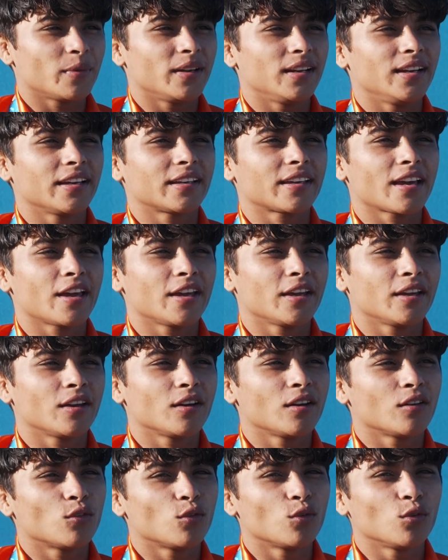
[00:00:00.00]
me.
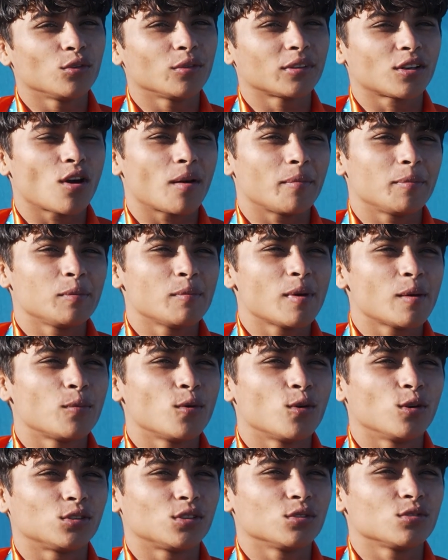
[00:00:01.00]
Also, the coaches we
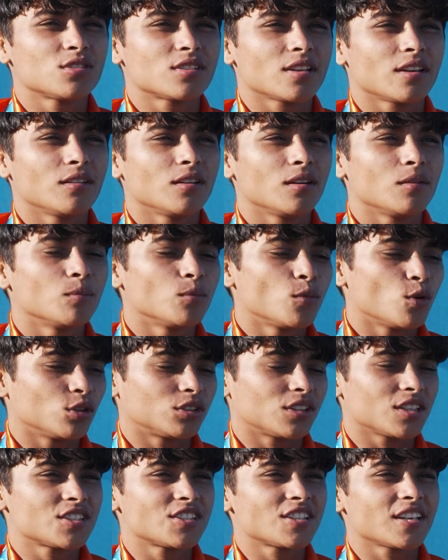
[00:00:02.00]
have here were
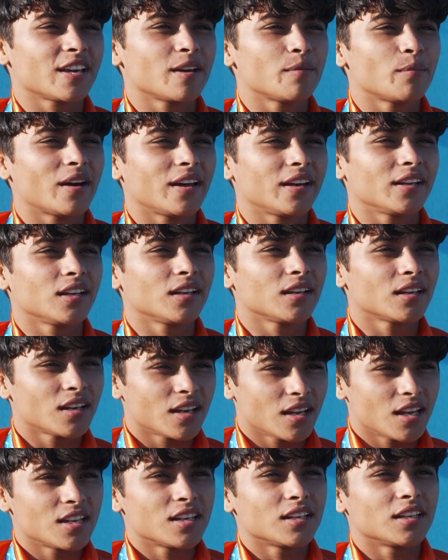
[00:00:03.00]
really helpful.
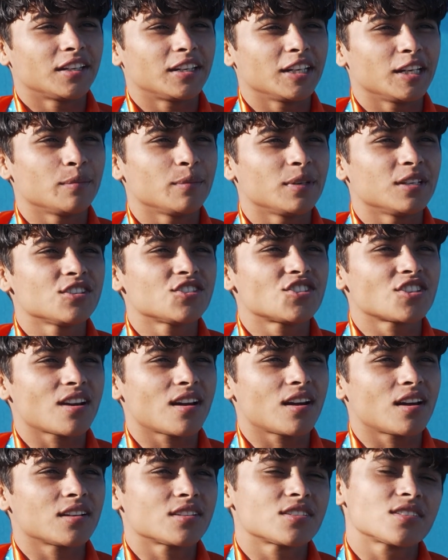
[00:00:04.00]
I am
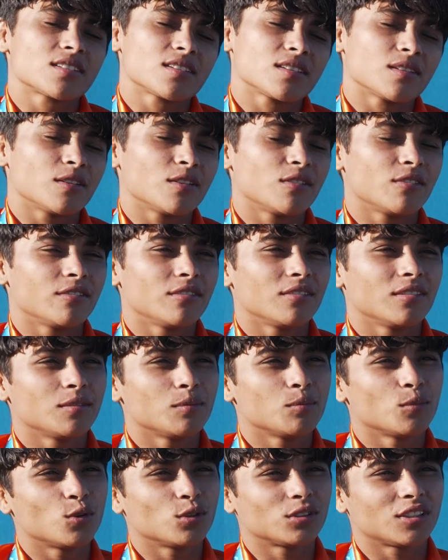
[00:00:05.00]
just very
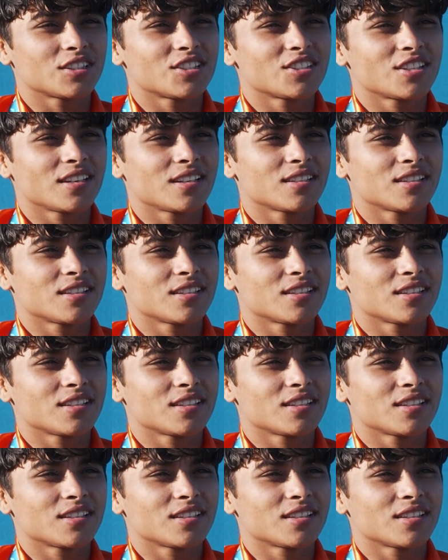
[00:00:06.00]
happy.